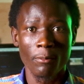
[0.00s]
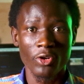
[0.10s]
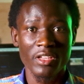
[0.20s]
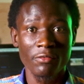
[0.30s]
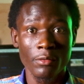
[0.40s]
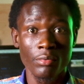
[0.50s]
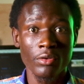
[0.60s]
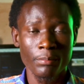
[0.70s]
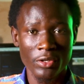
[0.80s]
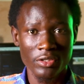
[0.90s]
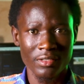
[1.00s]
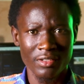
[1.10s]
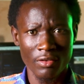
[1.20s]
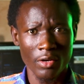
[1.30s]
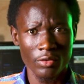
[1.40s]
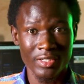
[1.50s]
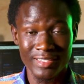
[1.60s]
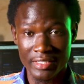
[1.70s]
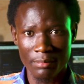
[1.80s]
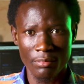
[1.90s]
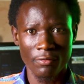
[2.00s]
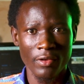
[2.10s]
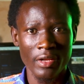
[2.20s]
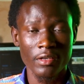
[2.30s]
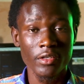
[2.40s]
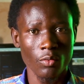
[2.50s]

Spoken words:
but if you build patience around it, it can be very